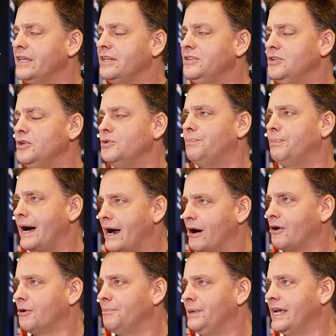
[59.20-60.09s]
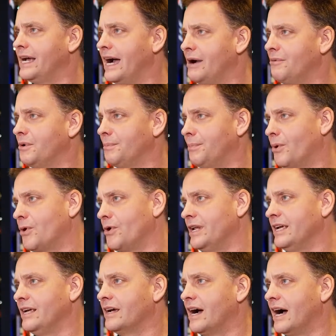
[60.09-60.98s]
can do Power BI
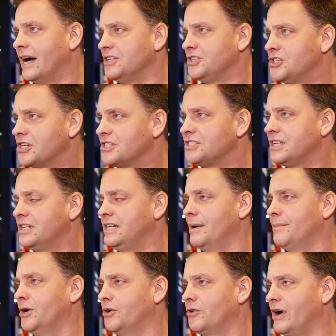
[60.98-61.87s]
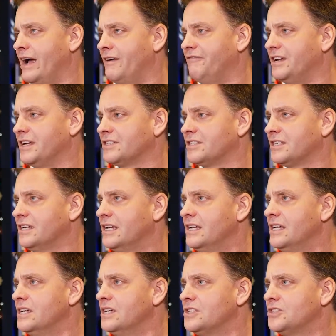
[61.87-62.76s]
reporting on just the demographics.
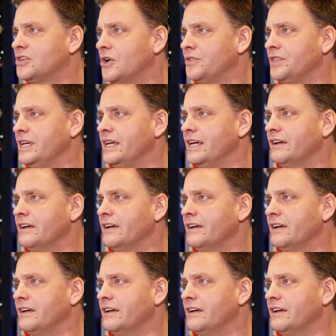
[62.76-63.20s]
So the